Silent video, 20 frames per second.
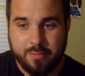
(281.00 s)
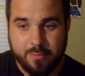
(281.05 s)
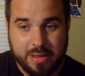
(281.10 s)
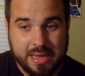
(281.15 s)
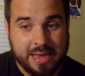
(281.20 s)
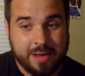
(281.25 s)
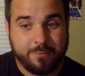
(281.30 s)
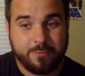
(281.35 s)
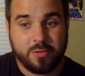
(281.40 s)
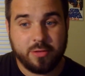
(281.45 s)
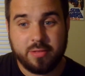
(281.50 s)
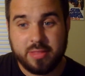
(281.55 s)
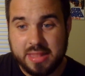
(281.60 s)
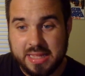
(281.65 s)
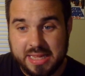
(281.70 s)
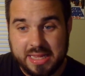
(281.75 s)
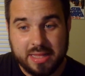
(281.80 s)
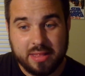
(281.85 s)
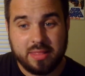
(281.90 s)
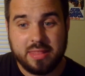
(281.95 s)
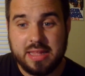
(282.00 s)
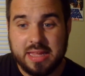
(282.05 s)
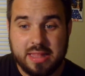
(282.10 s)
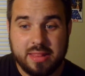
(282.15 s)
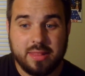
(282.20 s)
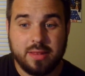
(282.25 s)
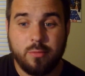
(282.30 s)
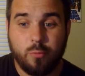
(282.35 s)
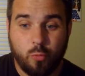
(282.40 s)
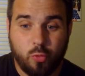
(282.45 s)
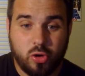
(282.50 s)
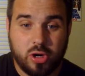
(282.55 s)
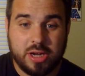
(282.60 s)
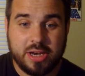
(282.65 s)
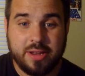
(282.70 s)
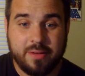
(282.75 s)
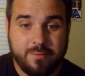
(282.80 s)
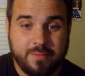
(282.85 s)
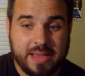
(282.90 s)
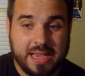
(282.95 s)
after seeing Season
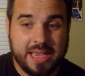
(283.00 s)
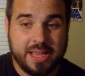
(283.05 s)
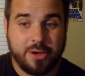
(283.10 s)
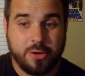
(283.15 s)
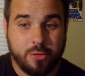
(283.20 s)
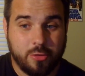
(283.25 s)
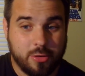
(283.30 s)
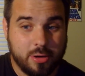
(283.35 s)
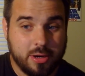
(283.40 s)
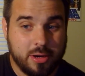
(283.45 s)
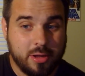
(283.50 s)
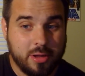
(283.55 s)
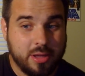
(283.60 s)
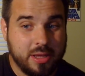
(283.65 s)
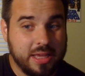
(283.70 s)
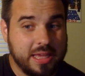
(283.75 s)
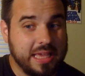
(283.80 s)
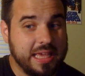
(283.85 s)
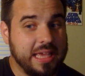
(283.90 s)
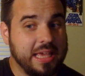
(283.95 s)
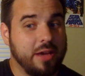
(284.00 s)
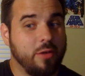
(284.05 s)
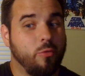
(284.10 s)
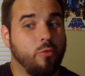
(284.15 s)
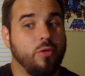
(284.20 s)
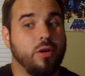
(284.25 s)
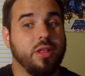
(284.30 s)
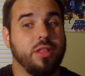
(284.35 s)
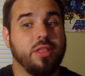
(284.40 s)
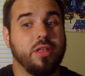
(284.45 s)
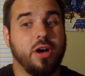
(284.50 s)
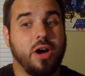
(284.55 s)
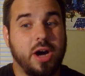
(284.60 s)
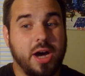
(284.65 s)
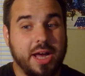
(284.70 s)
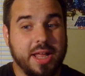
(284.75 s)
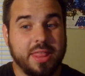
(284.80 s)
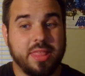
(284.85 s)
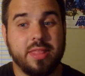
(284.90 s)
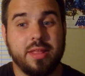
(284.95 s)
1 of Andor, it was
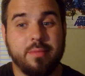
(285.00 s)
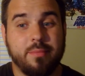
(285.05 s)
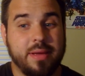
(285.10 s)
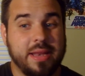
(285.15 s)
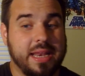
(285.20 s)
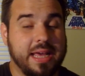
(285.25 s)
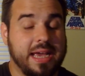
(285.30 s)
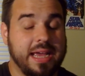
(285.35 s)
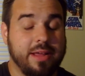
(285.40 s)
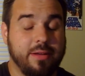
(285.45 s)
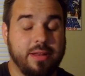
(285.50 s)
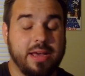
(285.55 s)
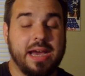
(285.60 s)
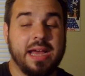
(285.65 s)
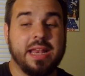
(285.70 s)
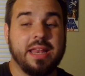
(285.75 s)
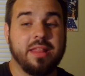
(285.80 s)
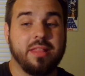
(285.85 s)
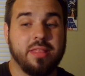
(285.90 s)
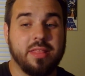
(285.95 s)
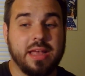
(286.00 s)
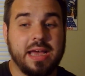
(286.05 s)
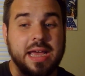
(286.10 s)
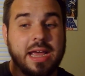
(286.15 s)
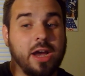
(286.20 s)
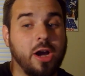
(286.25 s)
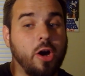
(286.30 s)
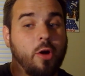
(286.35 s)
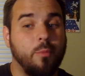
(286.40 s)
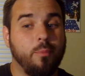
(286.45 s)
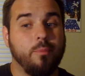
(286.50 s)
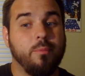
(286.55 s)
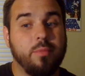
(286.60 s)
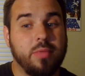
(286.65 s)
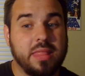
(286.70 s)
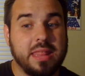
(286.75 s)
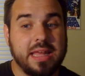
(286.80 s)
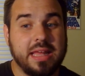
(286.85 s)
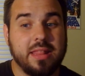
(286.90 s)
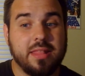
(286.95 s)
awesome, and I hope
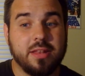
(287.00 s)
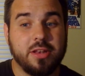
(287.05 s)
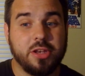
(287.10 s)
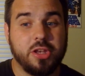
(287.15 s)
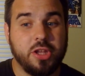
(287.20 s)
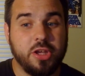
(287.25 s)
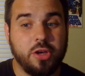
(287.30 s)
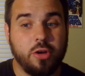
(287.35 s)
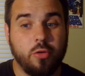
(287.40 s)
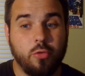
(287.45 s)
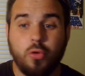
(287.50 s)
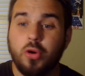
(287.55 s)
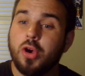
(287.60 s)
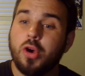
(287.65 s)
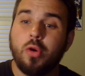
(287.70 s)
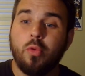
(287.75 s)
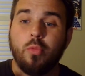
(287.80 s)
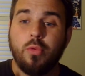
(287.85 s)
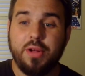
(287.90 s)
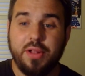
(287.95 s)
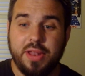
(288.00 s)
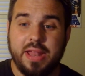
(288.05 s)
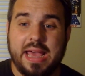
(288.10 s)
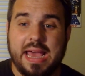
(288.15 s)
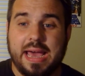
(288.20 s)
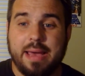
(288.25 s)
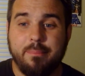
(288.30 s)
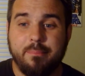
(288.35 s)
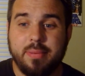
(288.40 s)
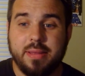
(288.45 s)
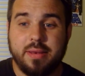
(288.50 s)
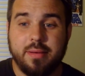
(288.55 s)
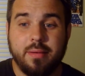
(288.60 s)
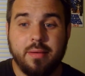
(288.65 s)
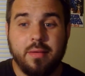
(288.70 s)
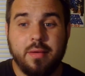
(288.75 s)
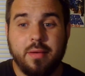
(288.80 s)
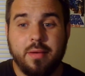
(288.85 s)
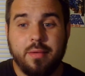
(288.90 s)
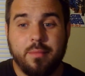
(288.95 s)
Season 2 will happen.
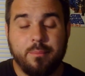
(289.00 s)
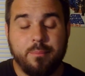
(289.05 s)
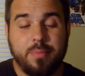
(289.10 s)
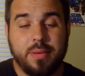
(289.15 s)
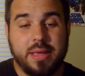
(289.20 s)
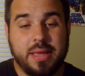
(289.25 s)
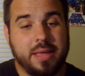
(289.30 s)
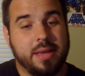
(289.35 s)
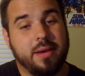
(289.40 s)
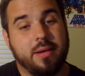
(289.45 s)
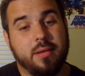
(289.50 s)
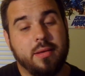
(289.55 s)
But